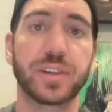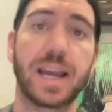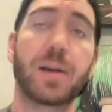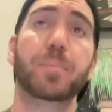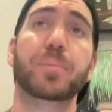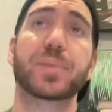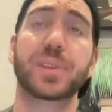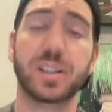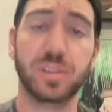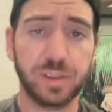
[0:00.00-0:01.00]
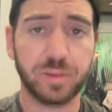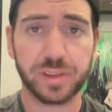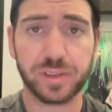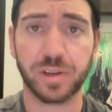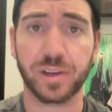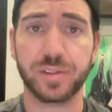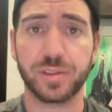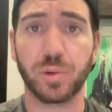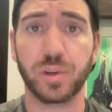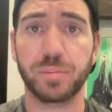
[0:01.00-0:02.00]
Now, the Cleveland series is
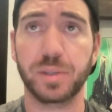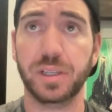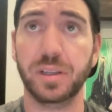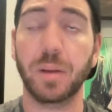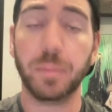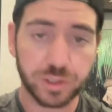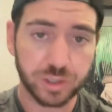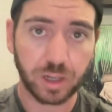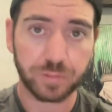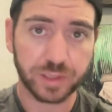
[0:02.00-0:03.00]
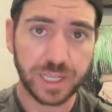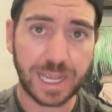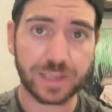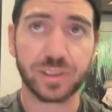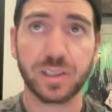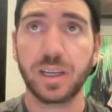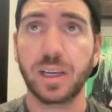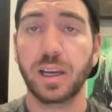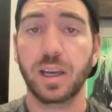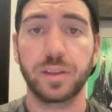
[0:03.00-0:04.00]
going to be a much tougher task.
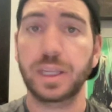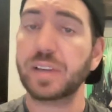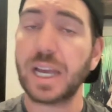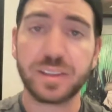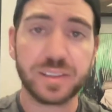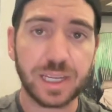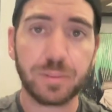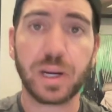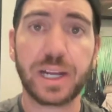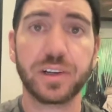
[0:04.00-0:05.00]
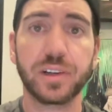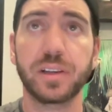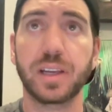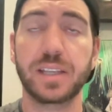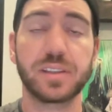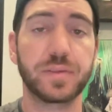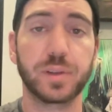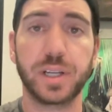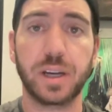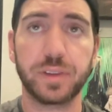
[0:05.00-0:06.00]
They've got the same record as the
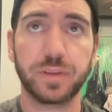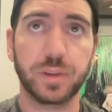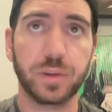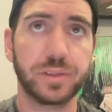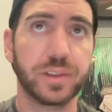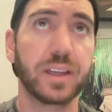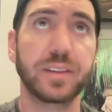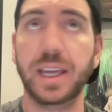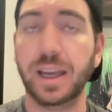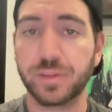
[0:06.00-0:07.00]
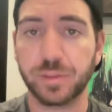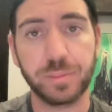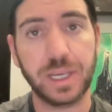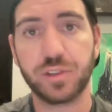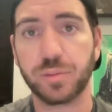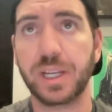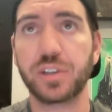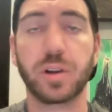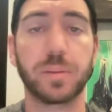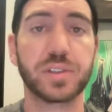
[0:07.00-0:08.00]
Philadelphia Phillies. They have some
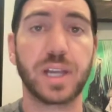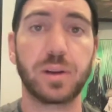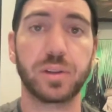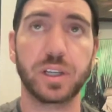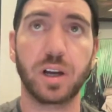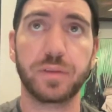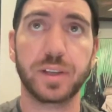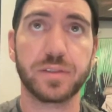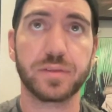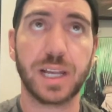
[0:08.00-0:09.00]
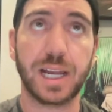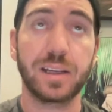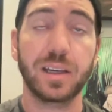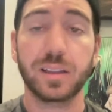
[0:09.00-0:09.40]
major upside on the offensive side.